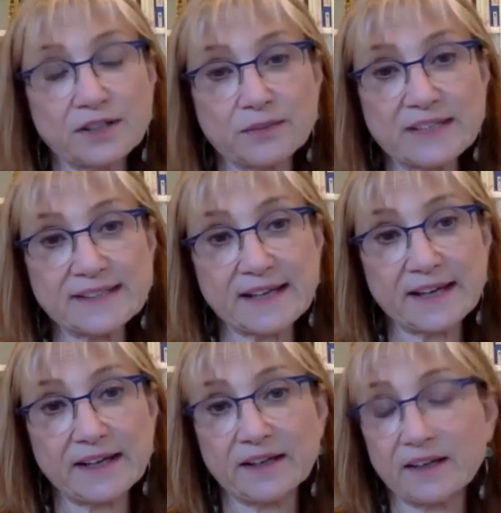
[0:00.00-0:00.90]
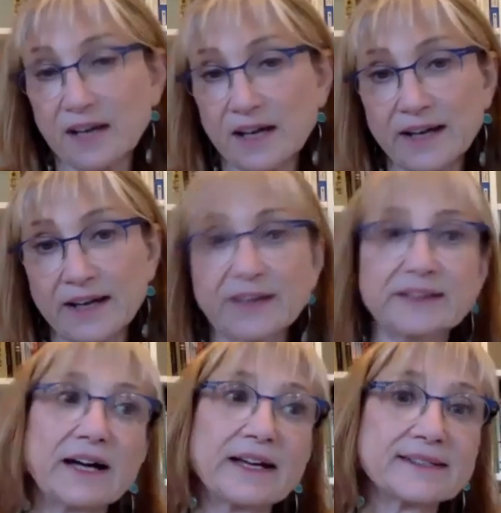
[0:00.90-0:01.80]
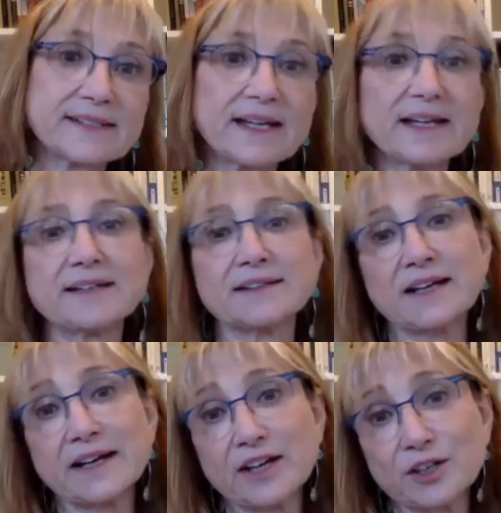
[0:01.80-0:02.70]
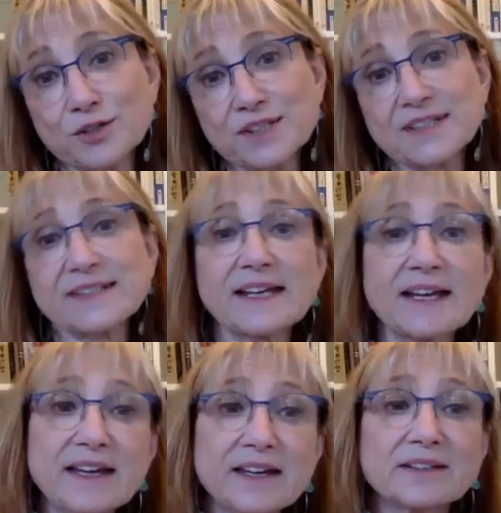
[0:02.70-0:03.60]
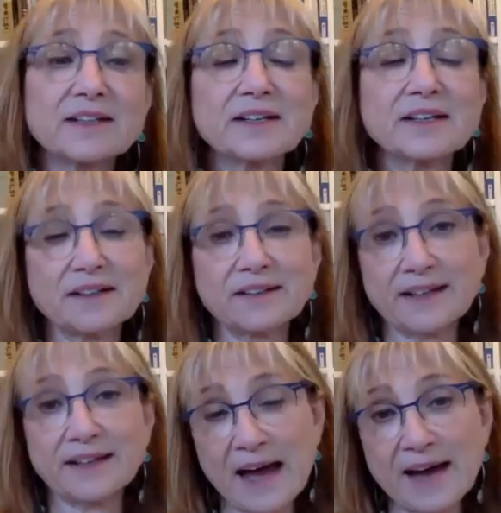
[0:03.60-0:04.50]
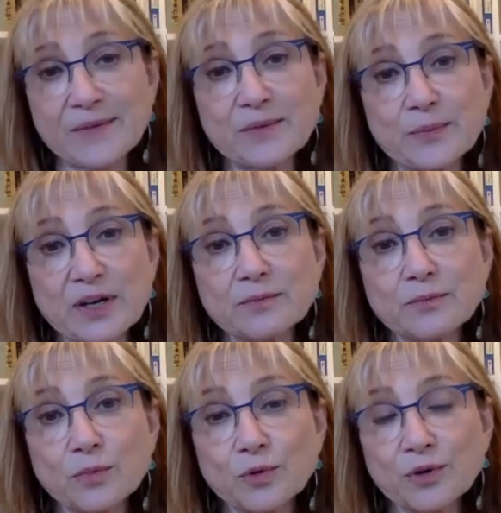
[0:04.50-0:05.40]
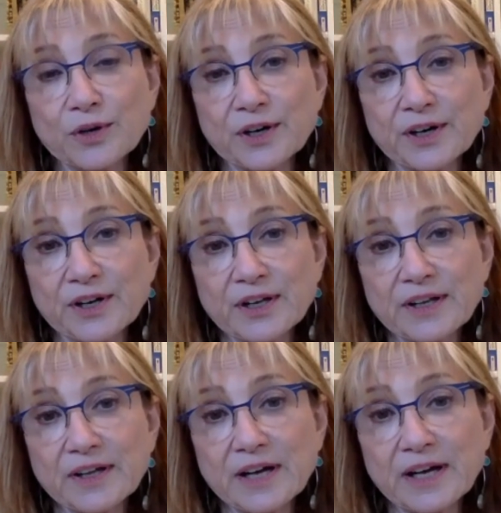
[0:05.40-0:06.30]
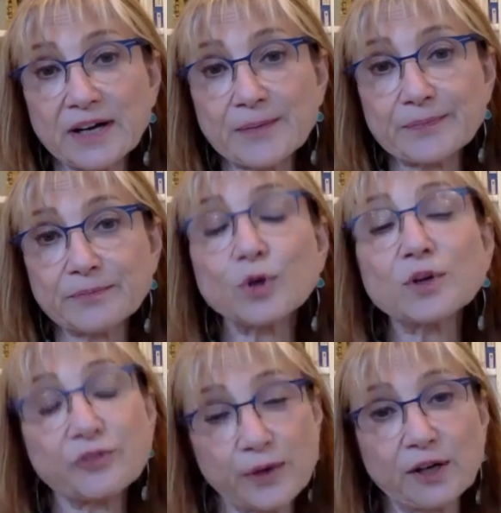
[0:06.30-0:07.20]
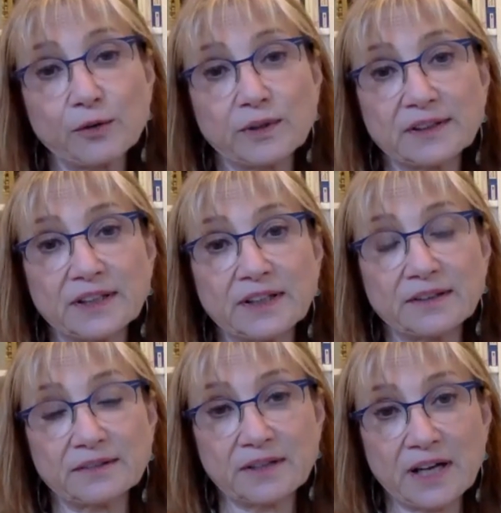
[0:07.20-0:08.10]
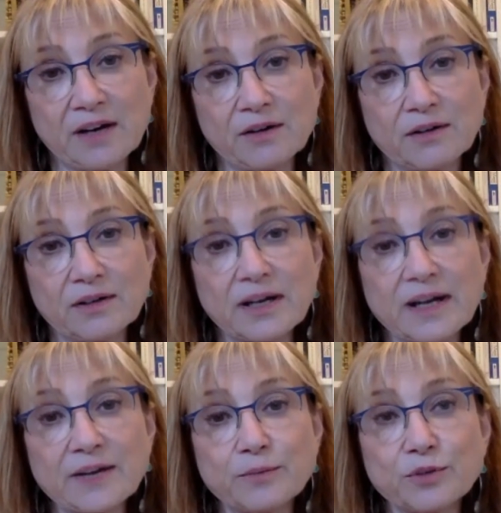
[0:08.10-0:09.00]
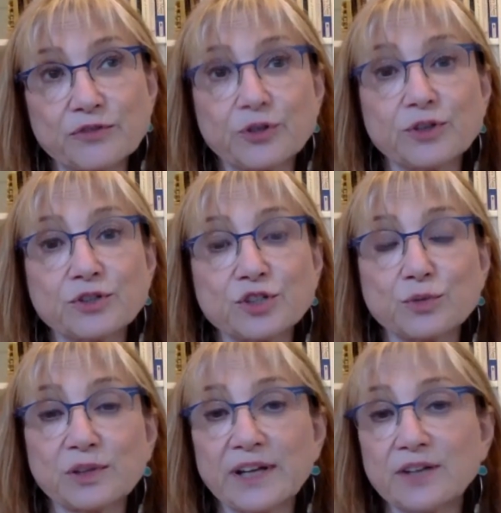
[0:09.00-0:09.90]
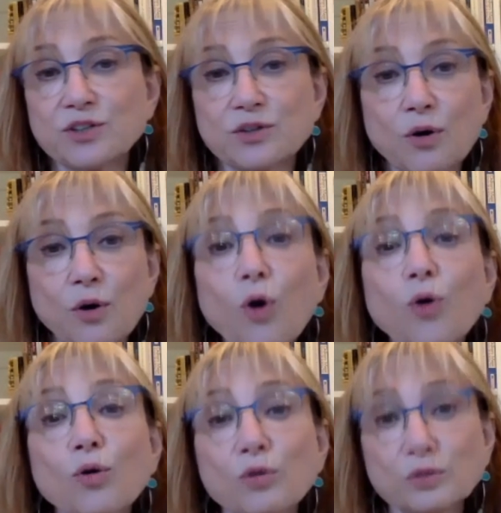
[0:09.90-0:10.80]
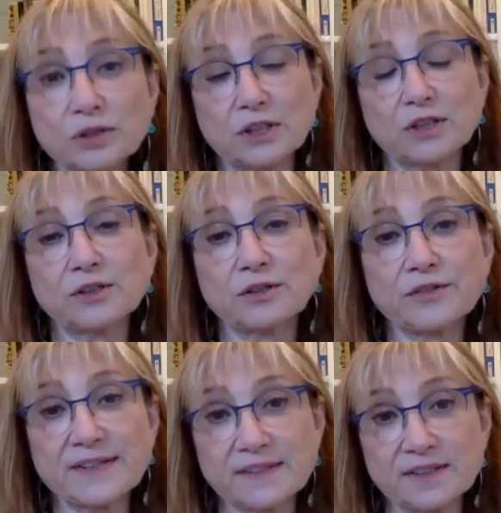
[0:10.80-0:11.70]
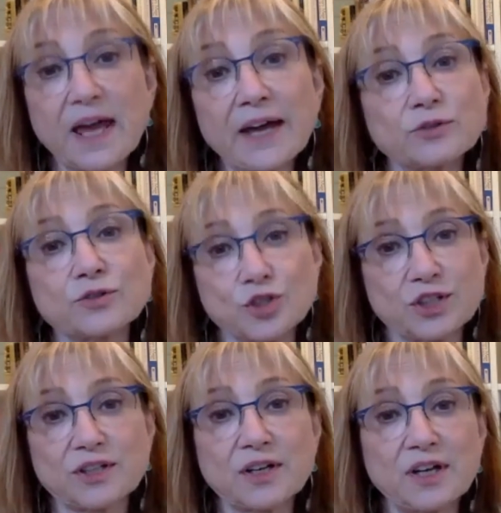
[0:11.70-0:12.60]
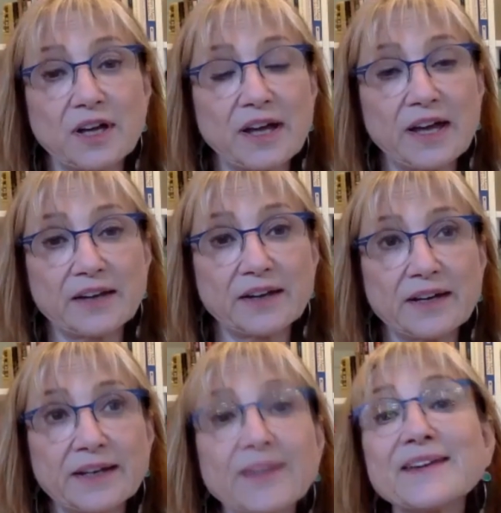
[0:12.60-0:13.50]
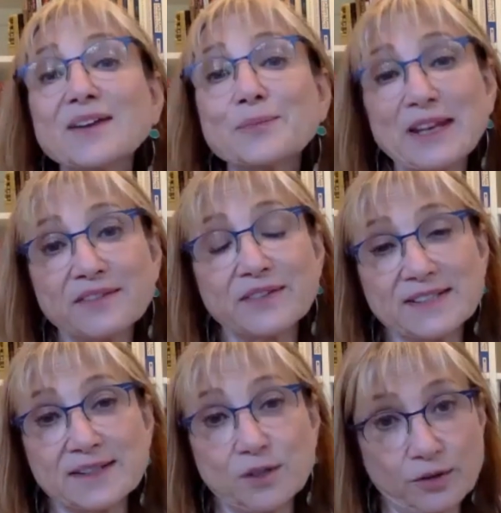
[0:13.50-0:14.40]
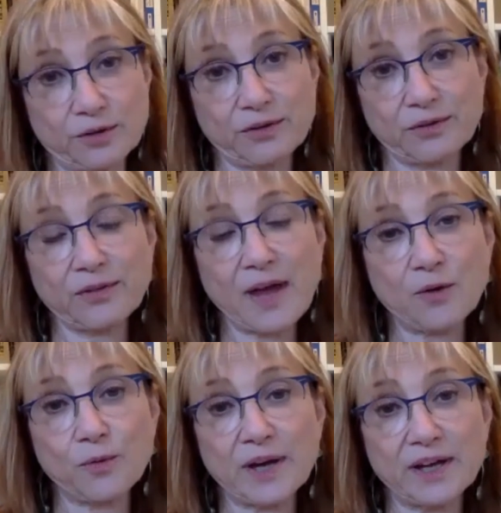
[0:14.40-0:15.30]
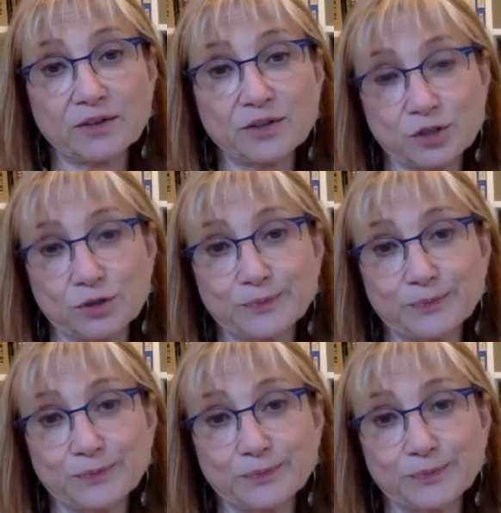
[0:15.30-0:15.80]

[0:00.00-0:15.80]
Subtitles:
me say Gaia, and Gaia said, and Gaia used to say, and like that, but more frequently now, I prefer to relate to the whole earth as an energy, and I think it benefits the earth that way too.